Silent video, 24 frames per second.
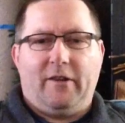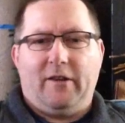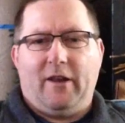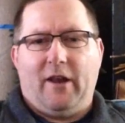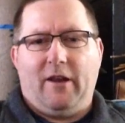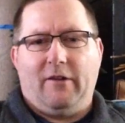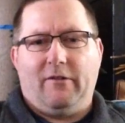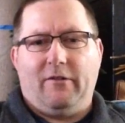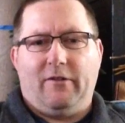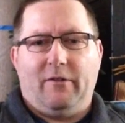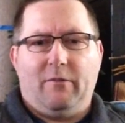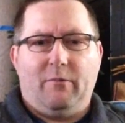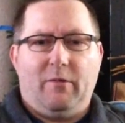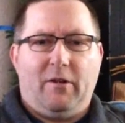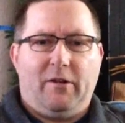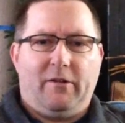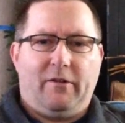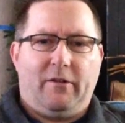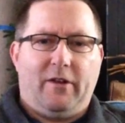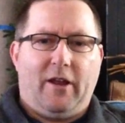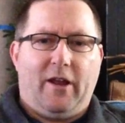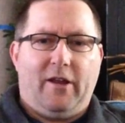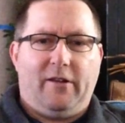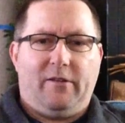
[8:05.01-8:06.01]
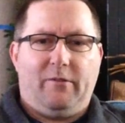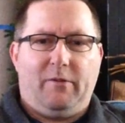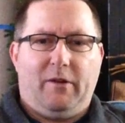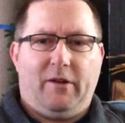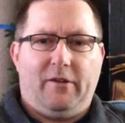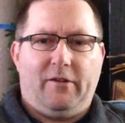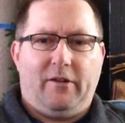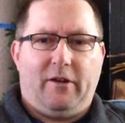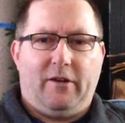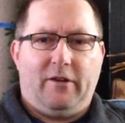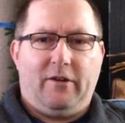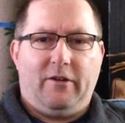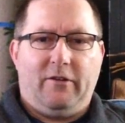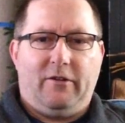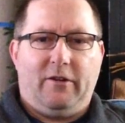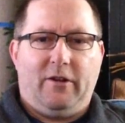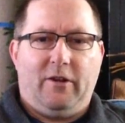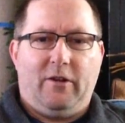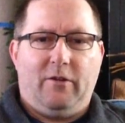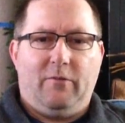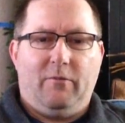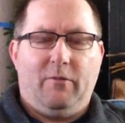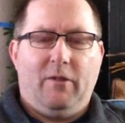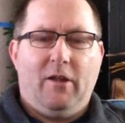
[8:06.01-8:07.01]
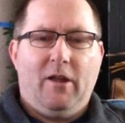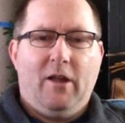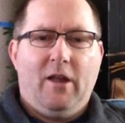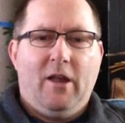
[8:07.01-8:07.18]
dangers of benzodiazepines on YouTube.